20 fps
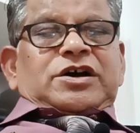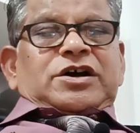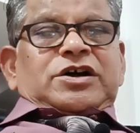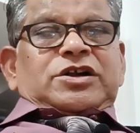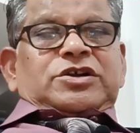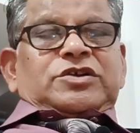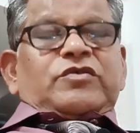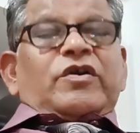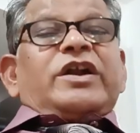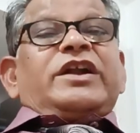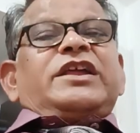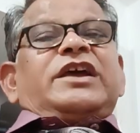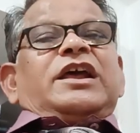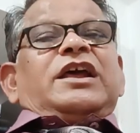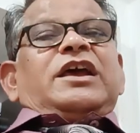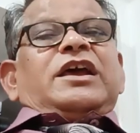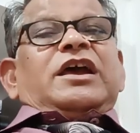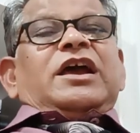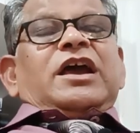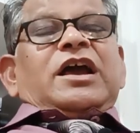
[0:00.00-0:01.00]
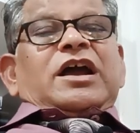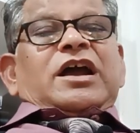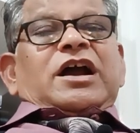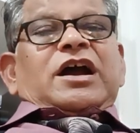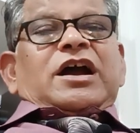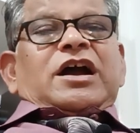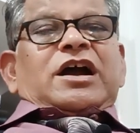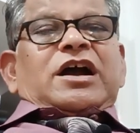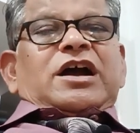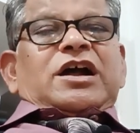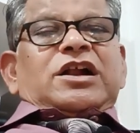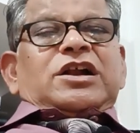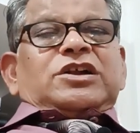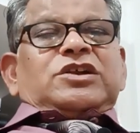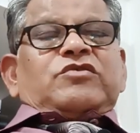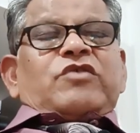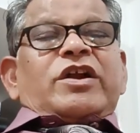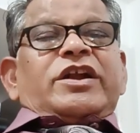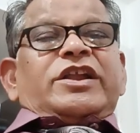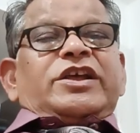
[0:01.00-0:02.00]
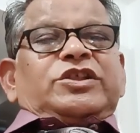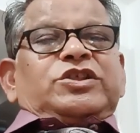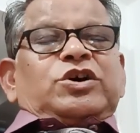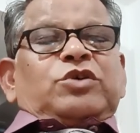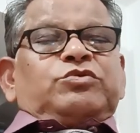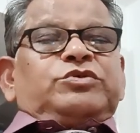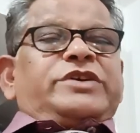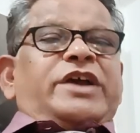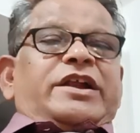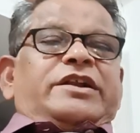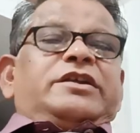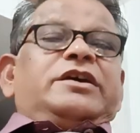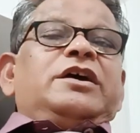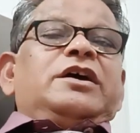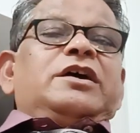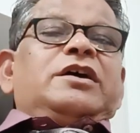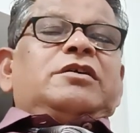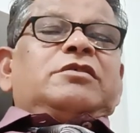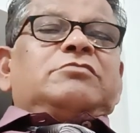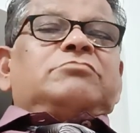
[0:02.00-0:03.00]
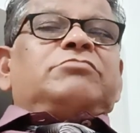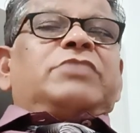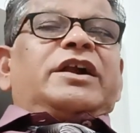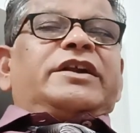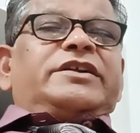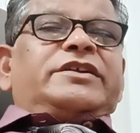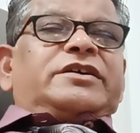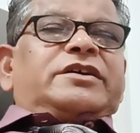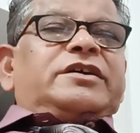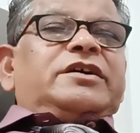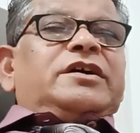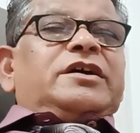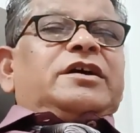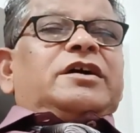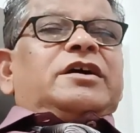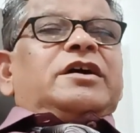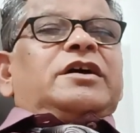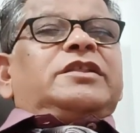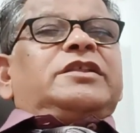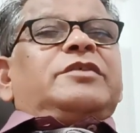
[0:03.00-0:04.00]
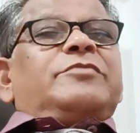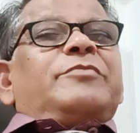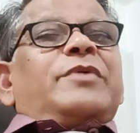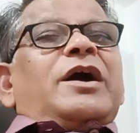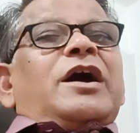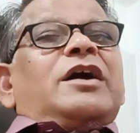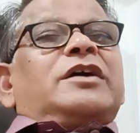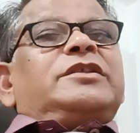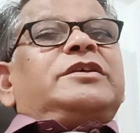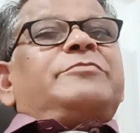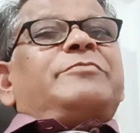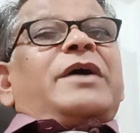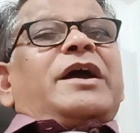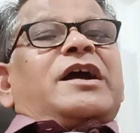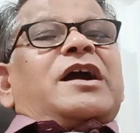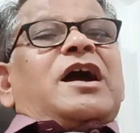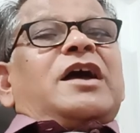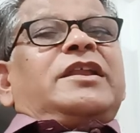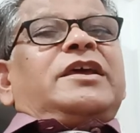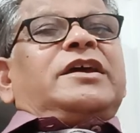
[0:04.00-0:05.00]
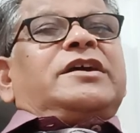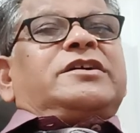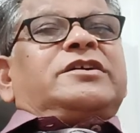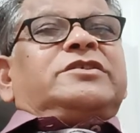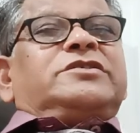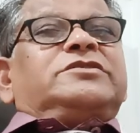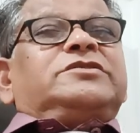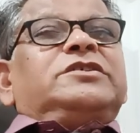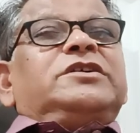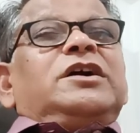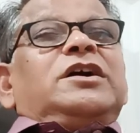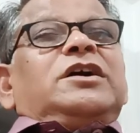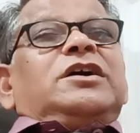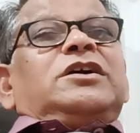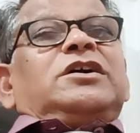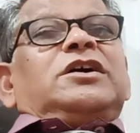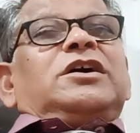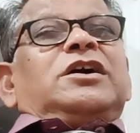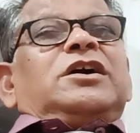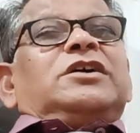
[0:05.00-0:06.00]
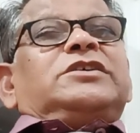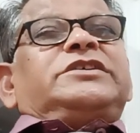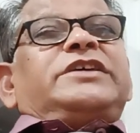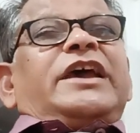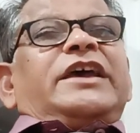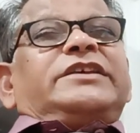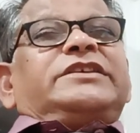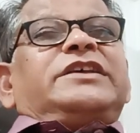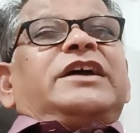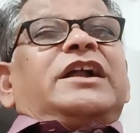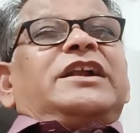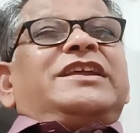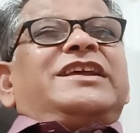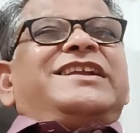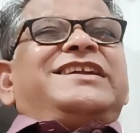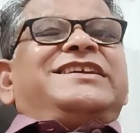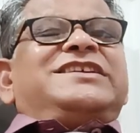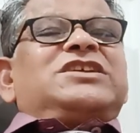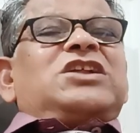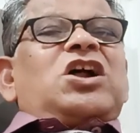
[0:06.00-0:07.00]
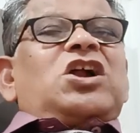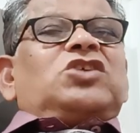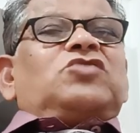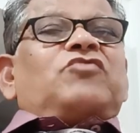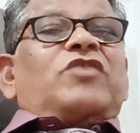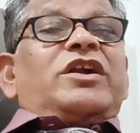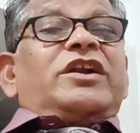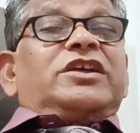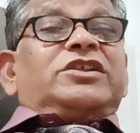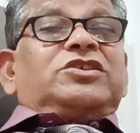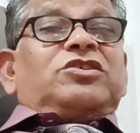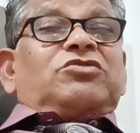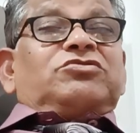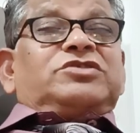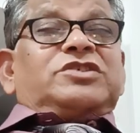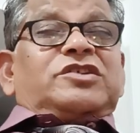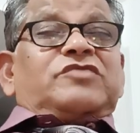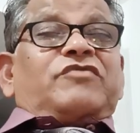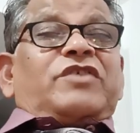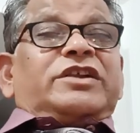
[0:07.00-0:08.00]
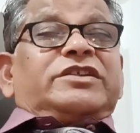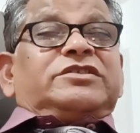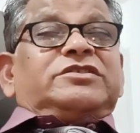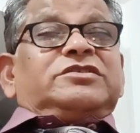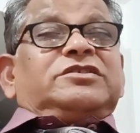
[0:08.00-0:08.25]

20,000, but the mechanic says that it is not 20,000 worth,